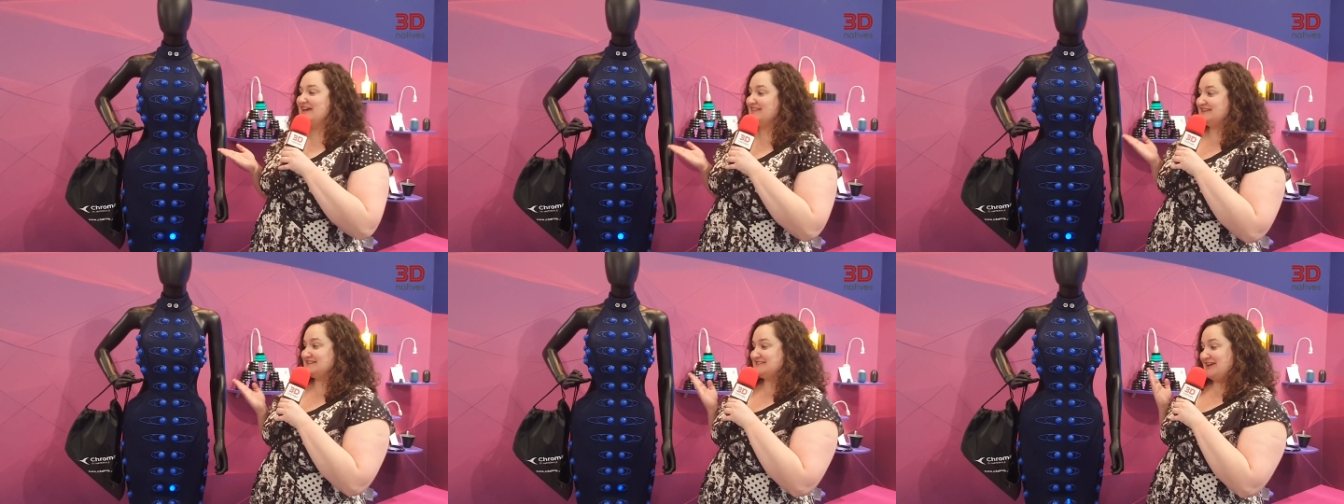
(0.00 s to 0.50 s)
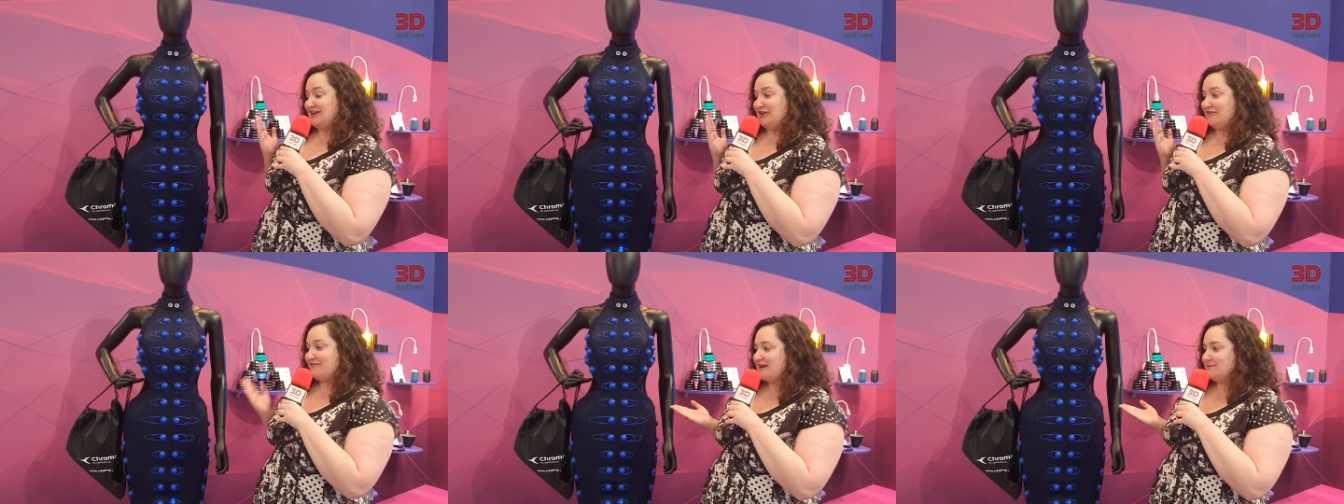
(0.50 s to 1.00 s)
this
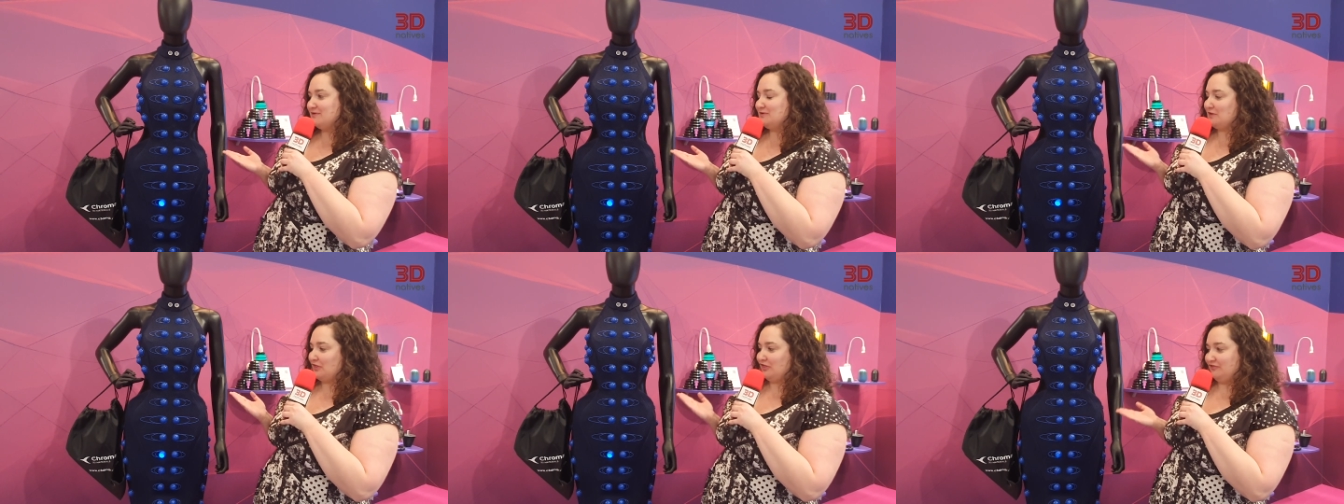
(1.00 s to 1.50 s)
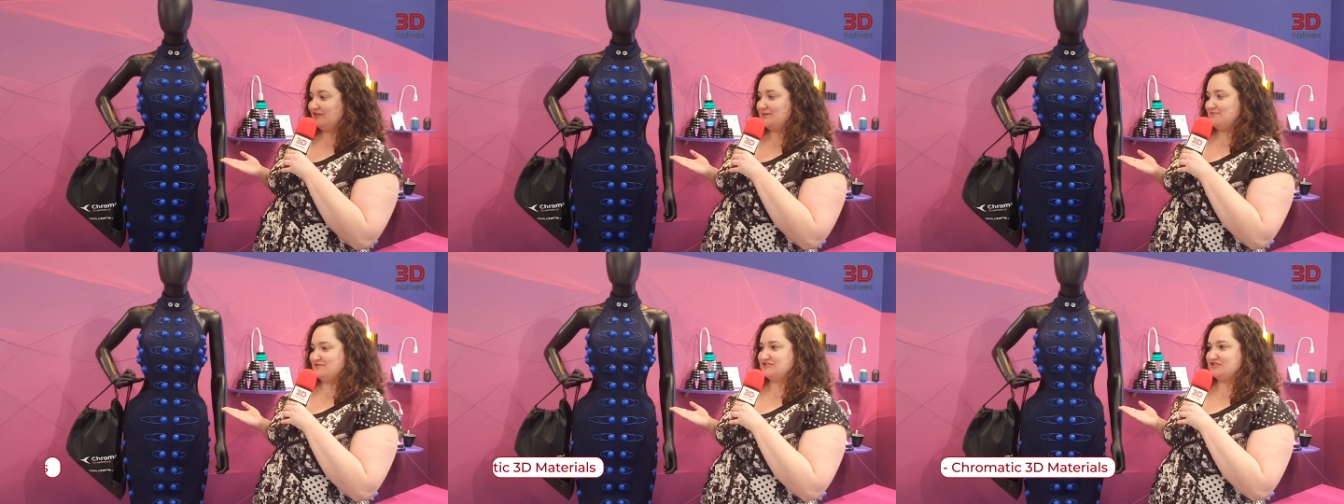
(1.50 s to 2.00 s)
incredible 3D
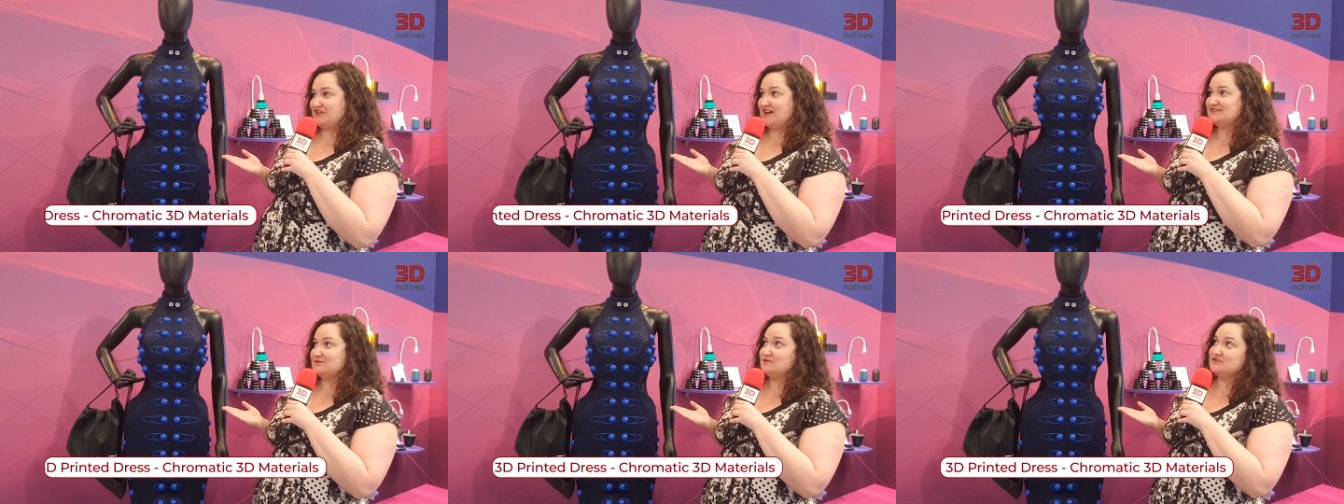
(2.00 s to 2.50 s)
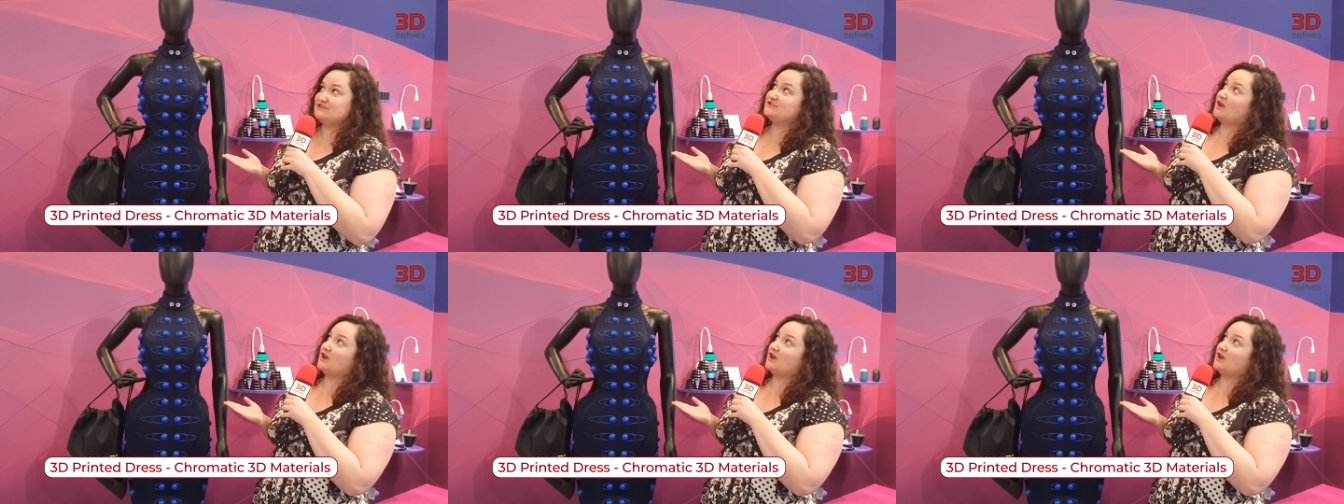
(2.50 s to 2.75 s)
printed dress, which is